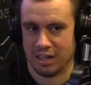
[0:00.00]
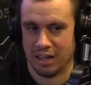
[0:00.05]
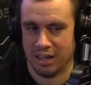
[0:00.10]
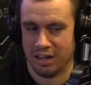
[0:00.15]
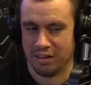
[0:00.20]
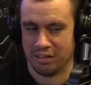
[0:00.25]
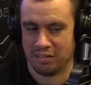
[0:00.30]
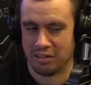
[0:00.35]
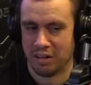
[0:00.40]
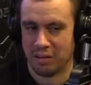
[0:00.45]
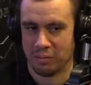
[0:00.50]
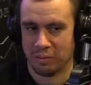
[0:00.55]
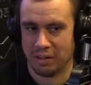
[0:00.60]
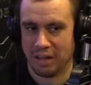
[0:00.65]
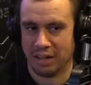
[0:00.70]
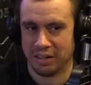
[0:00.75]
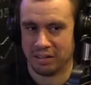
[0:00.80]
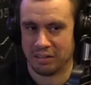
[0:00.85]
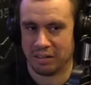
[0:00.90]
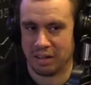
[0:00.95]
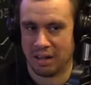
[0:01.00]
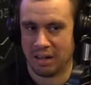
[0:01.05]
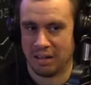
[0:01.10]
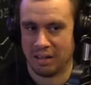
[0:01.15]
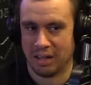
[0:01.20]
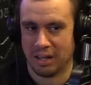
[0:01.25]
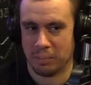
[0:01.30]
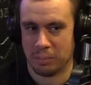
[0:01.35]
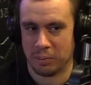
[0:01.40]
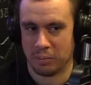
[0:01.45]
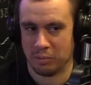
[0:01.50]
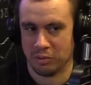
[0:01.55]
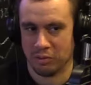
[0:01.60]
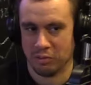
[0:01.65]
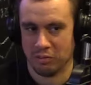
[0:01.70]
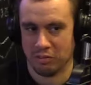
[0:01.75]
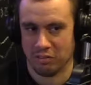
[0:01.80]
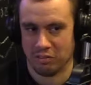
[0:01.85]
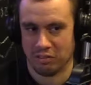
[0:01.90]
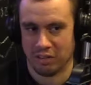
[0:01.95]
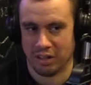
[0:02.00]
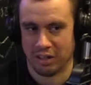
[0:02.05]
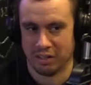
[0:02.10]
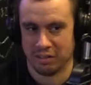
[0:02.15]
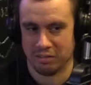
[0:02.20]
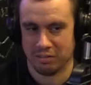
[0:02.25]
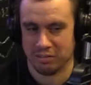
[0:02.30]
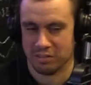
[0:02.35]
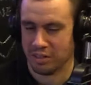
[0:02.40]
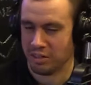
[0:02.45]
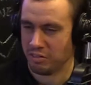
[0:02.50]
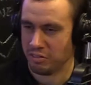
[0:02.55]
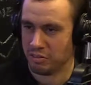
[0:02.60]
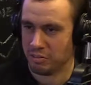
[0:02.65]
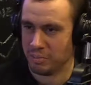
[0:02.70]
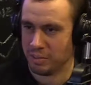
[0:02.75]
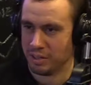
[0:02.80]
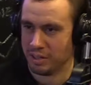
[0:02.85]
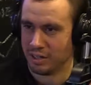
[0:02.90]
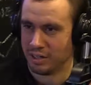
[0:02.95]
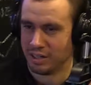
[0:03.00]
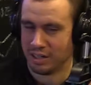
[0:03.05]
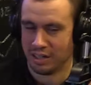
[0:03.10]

And it's not really. I think a lot of people use the Second Testament.